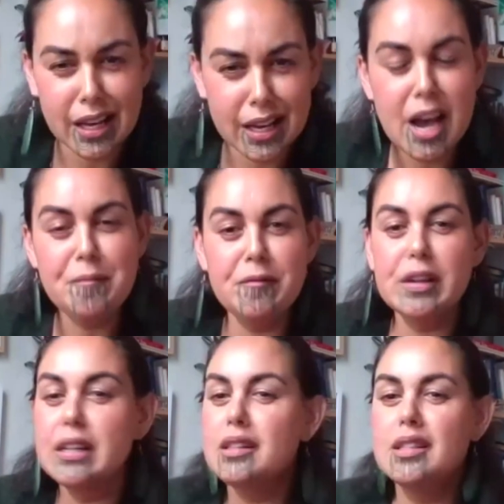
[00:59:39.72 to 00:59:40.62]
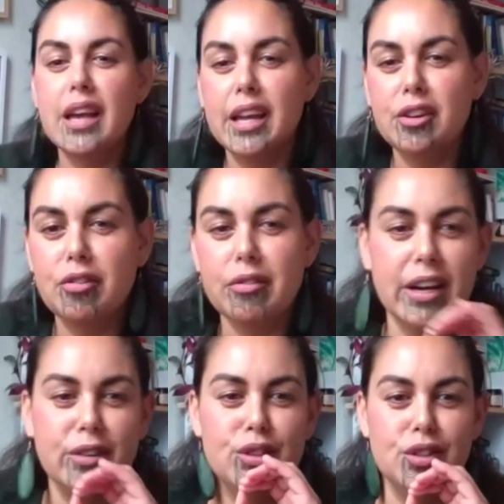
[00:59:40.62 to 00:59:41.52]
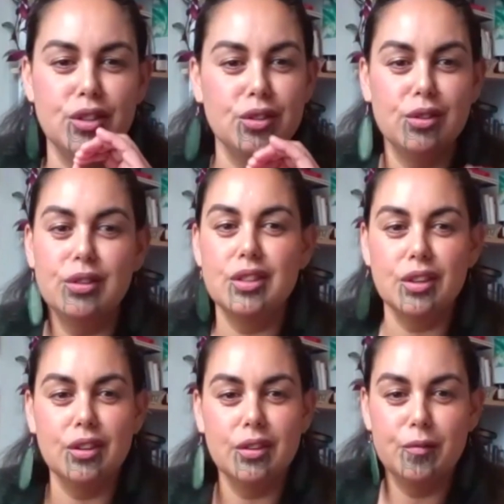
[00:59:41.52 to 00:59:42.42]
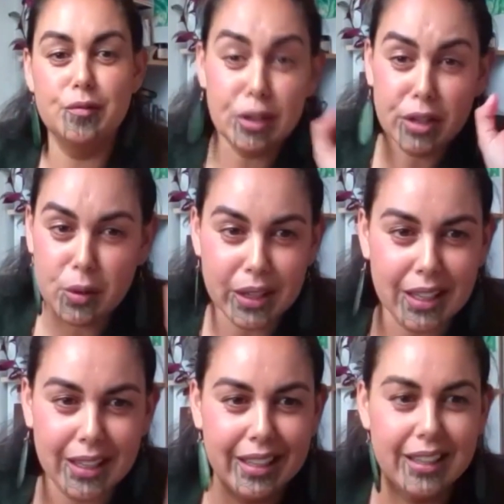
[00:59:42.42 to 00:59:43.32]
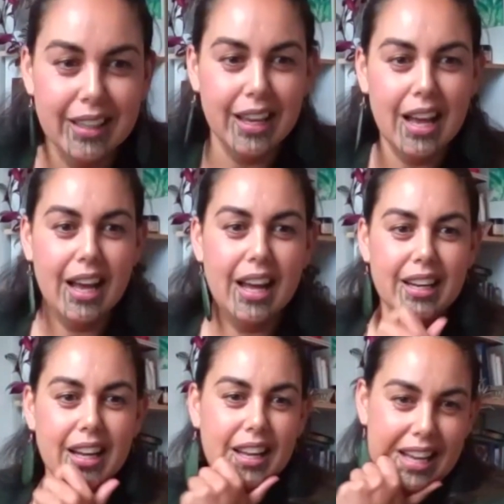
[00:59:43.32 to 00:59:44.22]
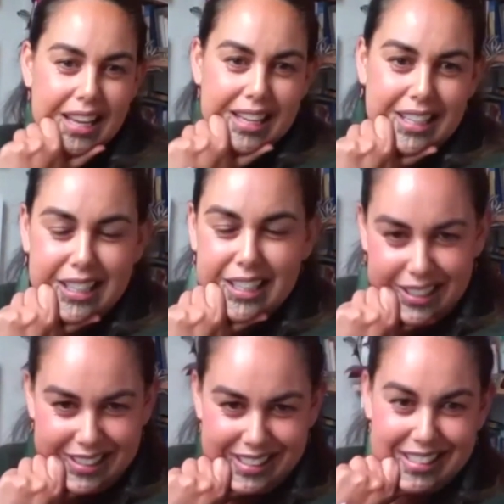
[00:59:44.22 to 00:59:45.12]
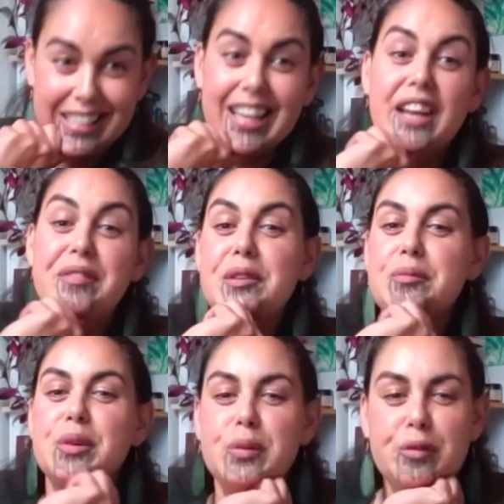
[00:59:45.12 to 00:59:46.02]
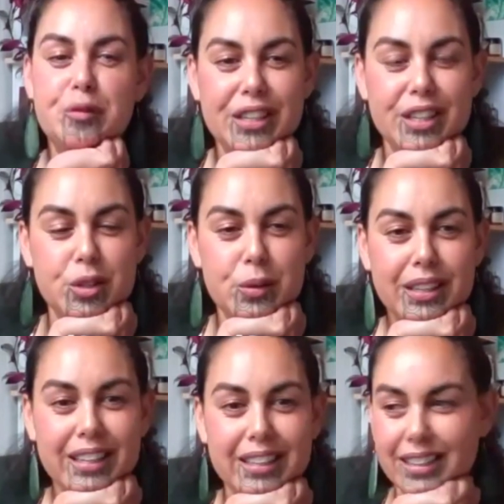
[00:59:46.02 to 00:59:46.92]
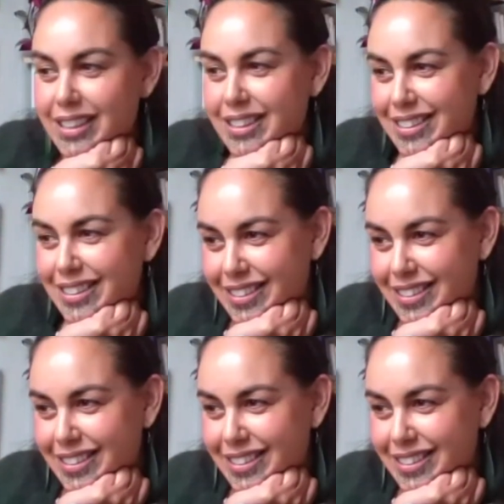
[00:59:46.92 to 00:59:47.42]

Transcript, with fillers: that comforts and grounds you? So very quickly, Hana, Haylee, and then we will finish with karakia